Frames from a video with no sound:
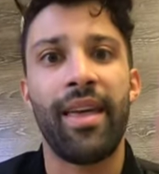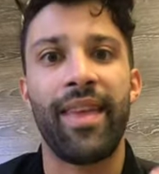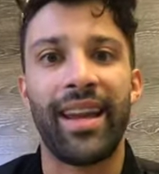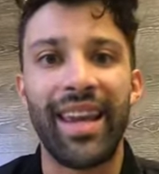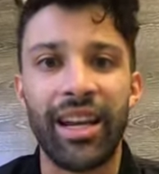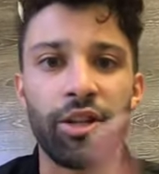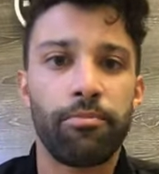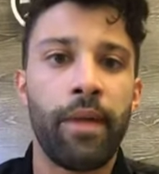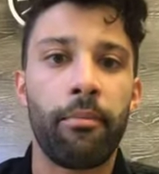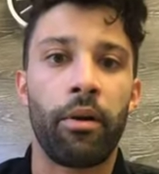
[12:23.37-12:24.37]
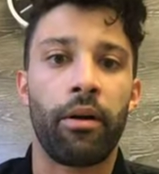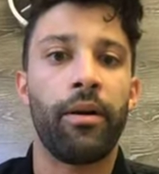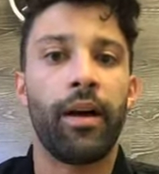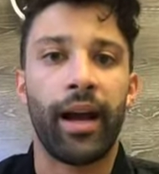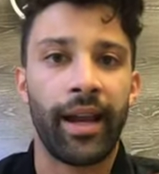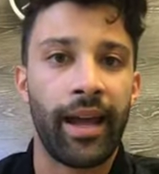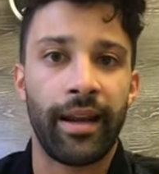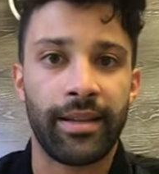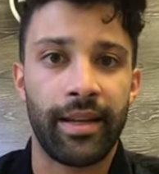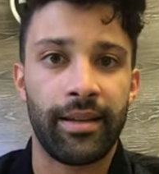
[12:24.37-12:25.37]
That each member Again,
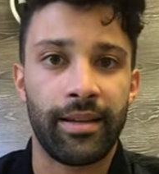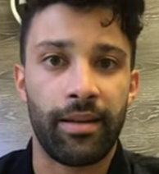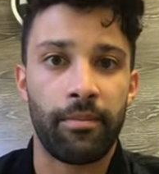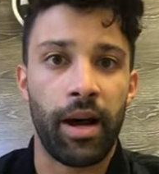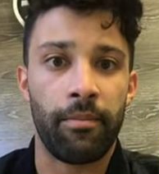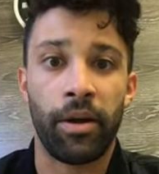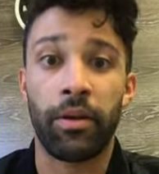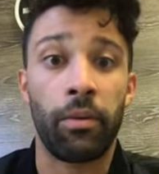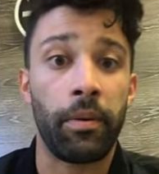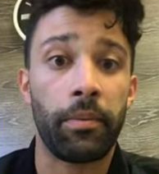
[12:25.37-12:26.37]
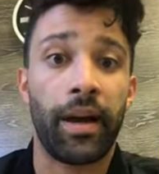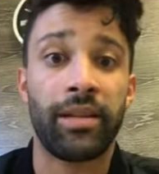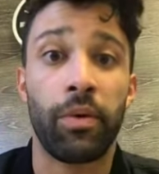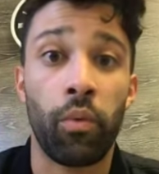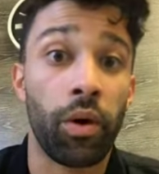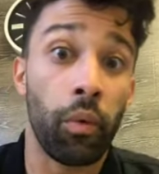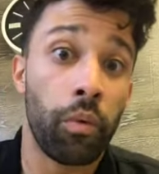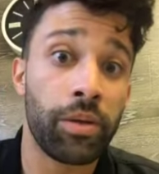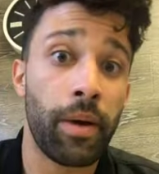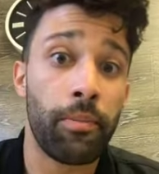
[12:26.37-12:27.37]
I said this on, on Monday when people ask me, what, well,
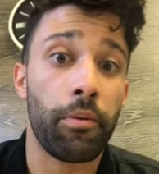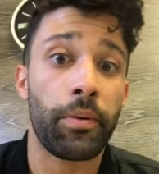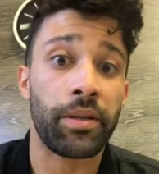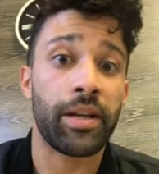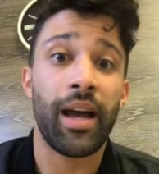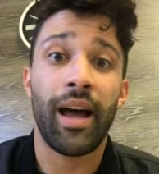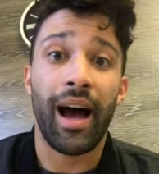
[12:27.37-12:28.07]
what's my purpose?